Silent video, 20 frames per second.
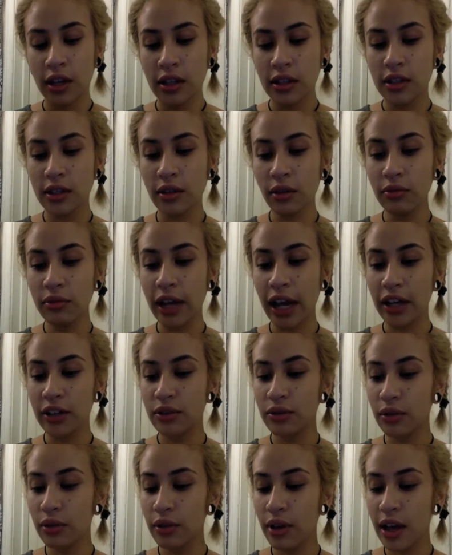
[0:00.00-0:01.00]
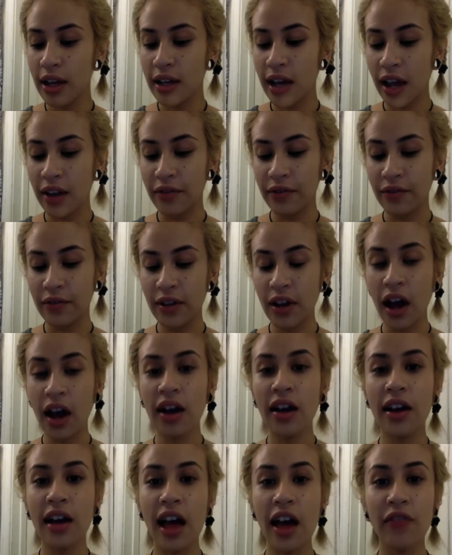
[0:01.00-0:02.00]
so natural, and I've not
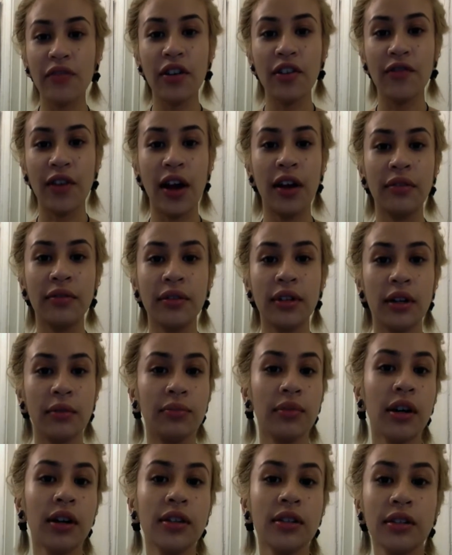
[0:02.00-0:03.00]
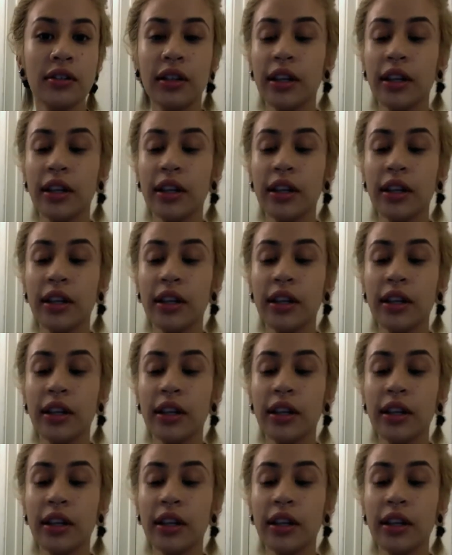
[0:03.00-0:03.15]
ever found a bronzer.